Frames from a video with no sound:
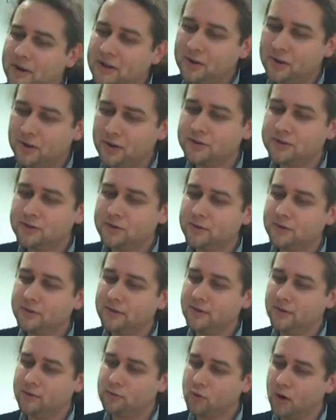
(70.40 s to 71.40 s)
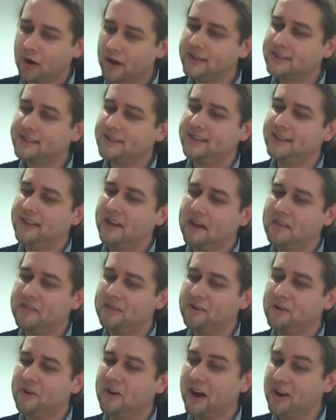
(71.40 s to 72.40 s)
I mean, good. You're right in that
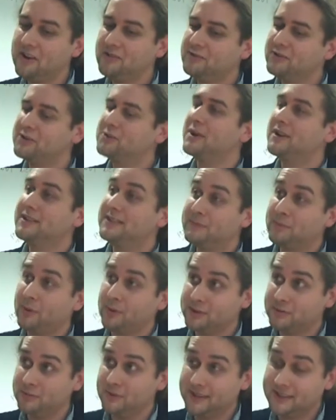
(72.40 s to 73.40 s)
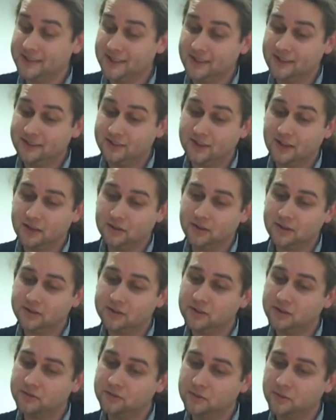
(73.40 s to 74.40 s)
there are 120 possibilities, so
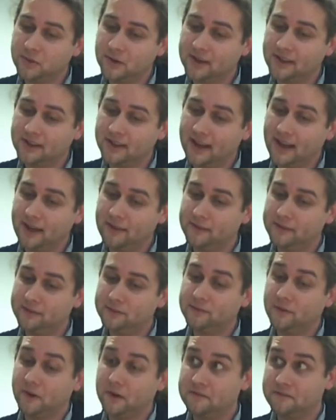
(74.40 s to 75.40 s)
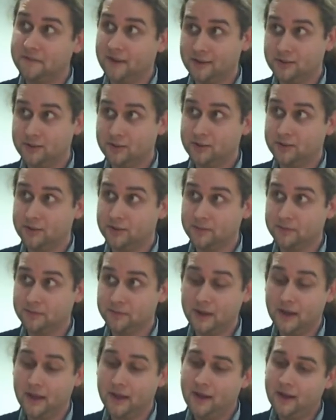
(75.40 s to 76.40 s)
that's good for working that out. That's 5 factorial
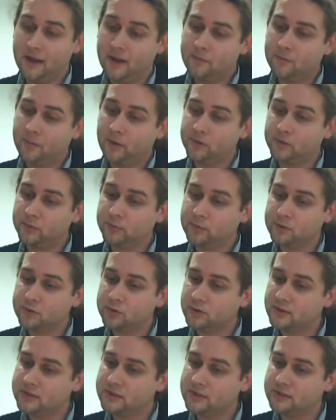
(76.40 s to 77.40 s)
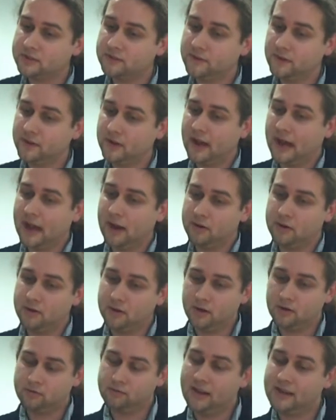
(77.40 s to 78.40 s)
possible choices for how you
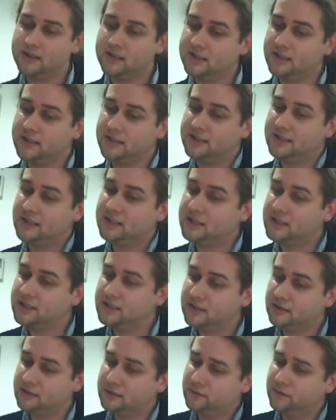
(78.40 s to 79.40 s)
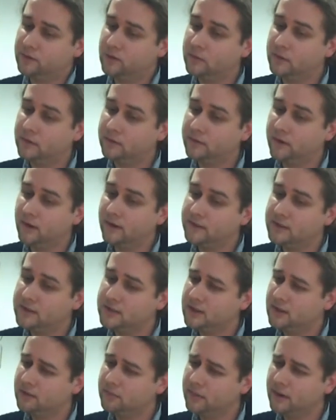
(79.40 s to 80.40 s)
can arrange these digits into form a
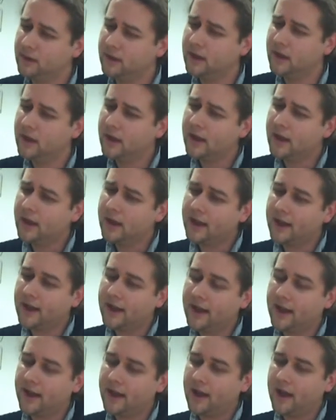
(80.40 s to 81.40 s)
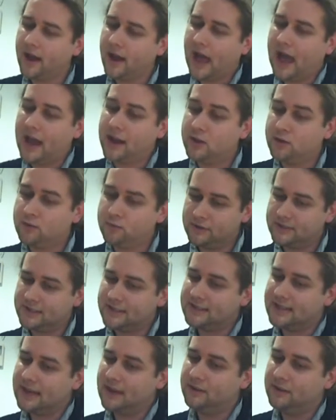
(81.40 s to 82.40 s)
5-digit number. And you've
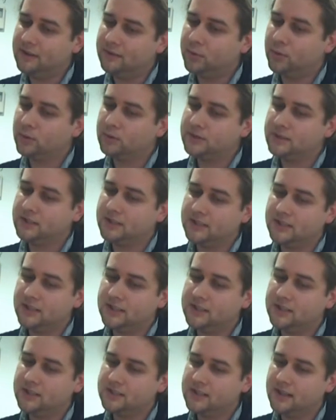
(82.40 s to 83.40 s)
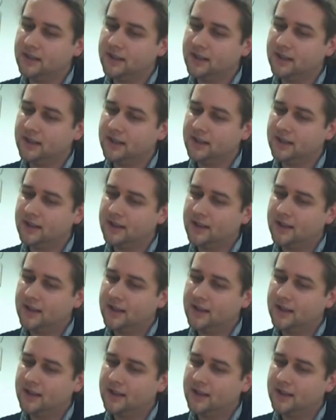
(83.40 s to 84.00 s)
written down the important conditions here.